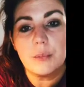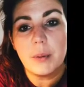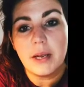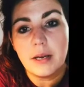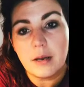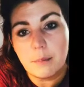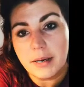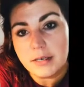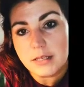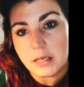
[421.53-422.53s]
paint and
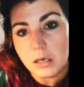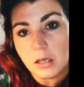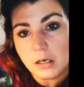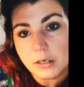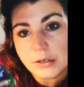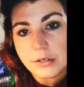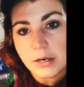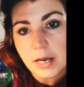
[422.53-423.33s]
mixed the colours,